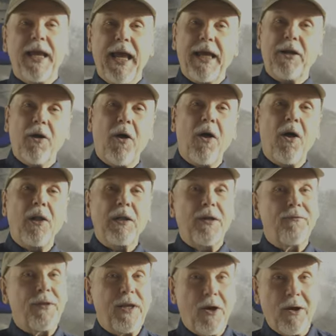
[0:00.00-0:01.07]
and all
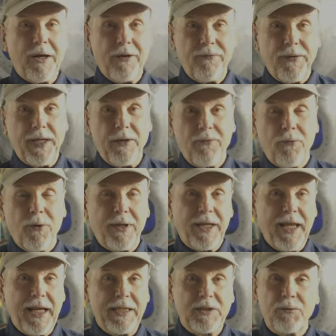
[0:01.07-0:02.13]
of the
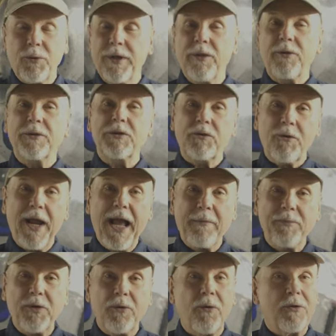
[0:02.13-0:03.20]
RF-84Ks were either
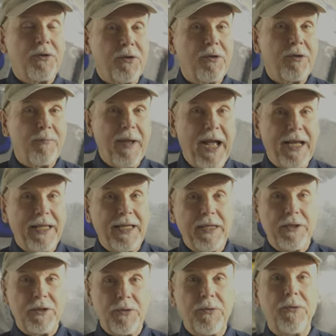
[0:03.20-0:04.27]
scrapped or turned back
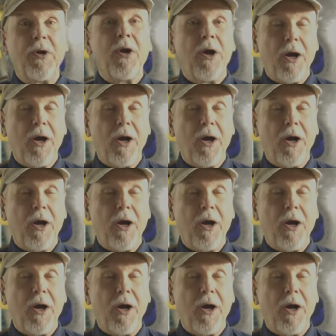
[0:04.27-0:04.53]
into